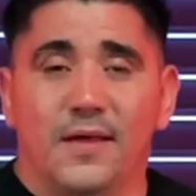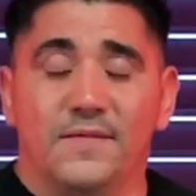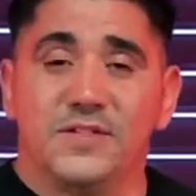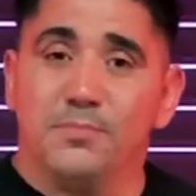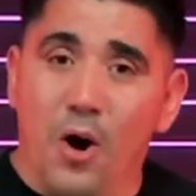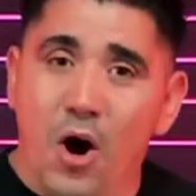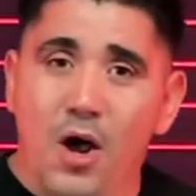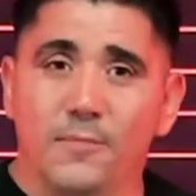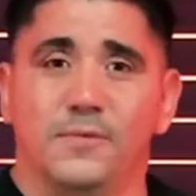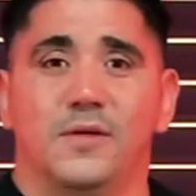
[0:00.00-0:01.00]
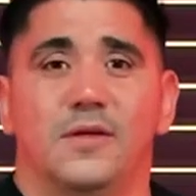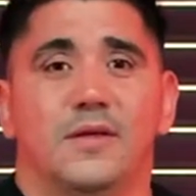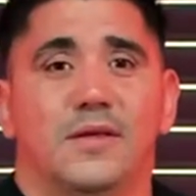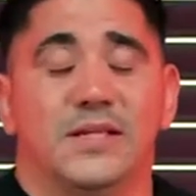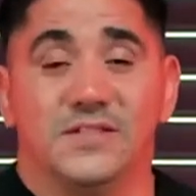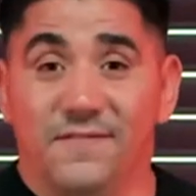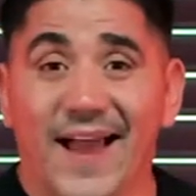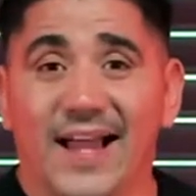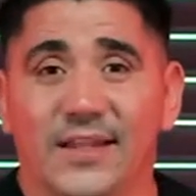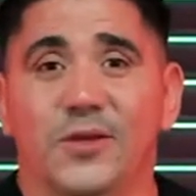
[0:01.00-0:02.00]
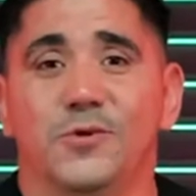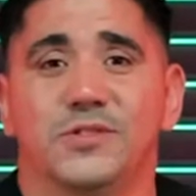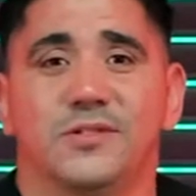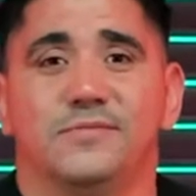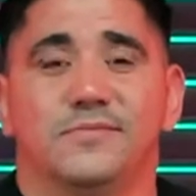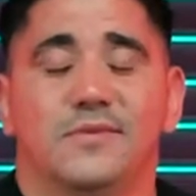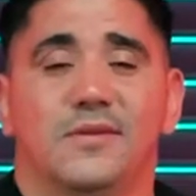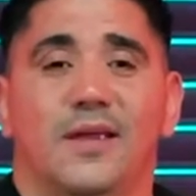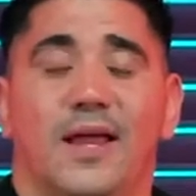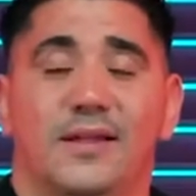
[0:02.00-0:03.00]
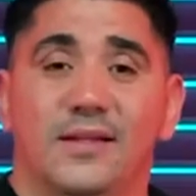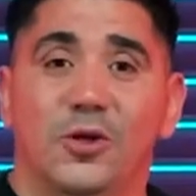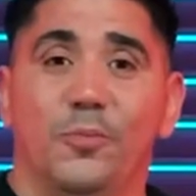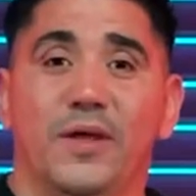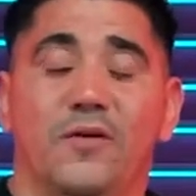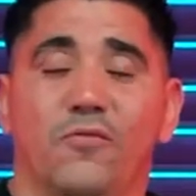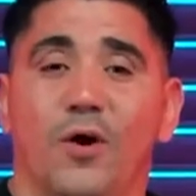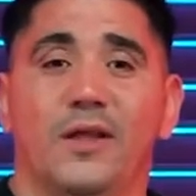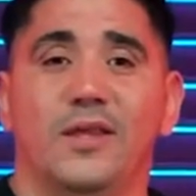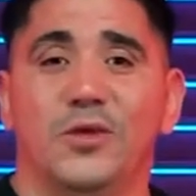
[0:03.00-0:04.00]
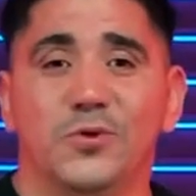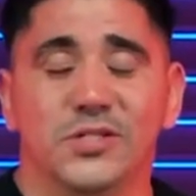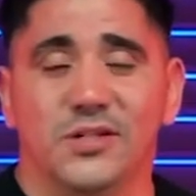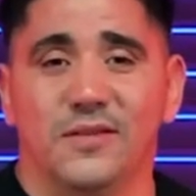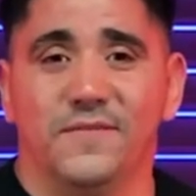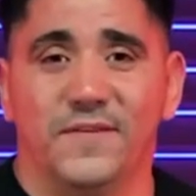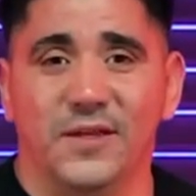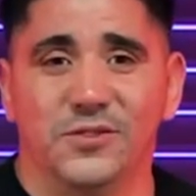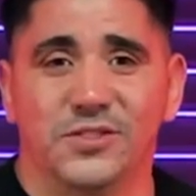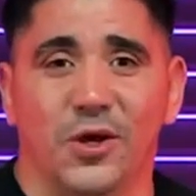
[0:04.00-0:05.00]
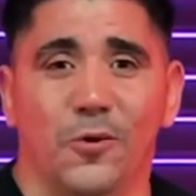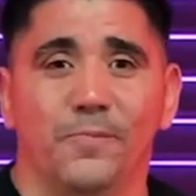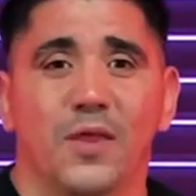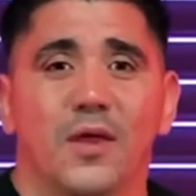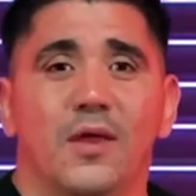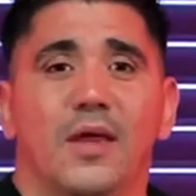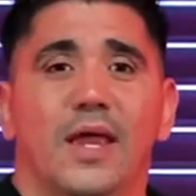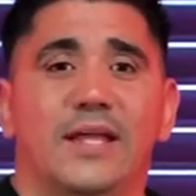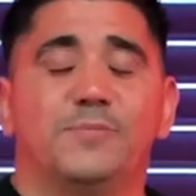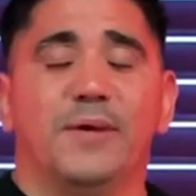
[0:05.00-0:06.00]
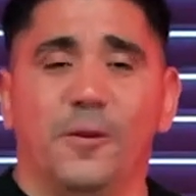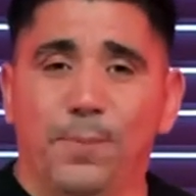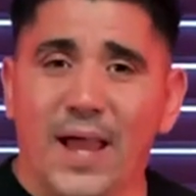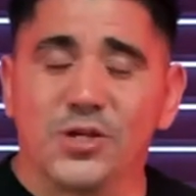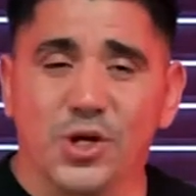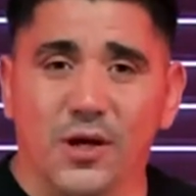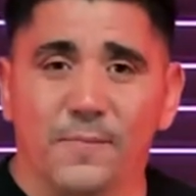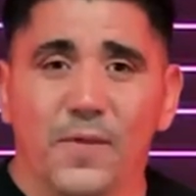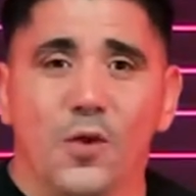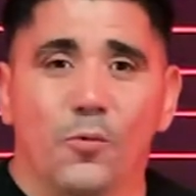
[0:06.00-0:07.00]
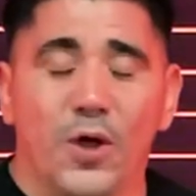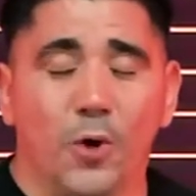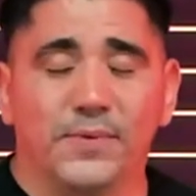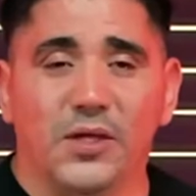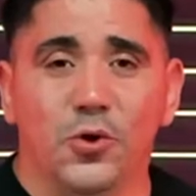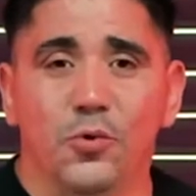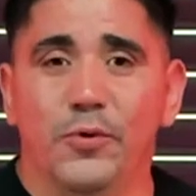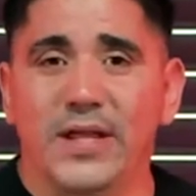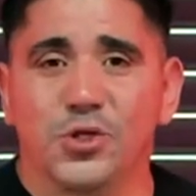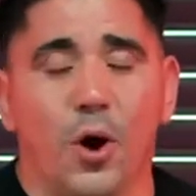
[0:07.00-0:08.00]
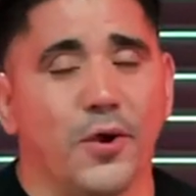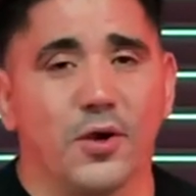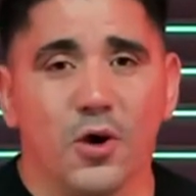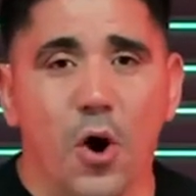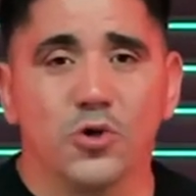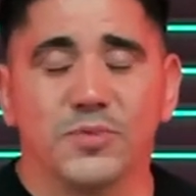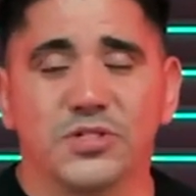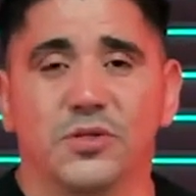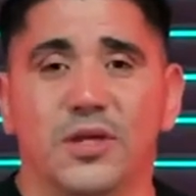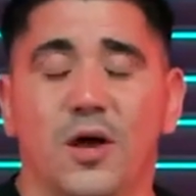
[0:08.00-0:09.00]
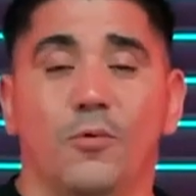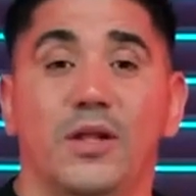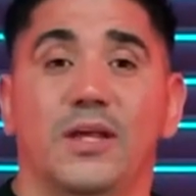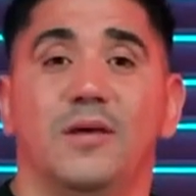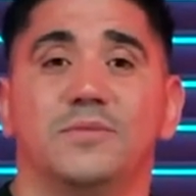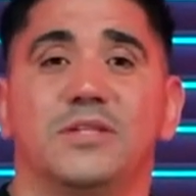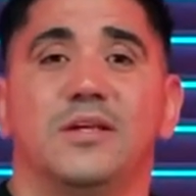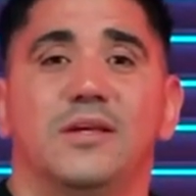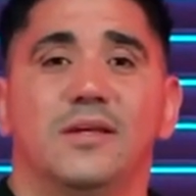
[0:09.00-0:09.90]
and his mom, his values, and a little bit of what he uses on the field. So it's been a pleasure. We hope that you reach all your goals, Mister Kyahn Williams,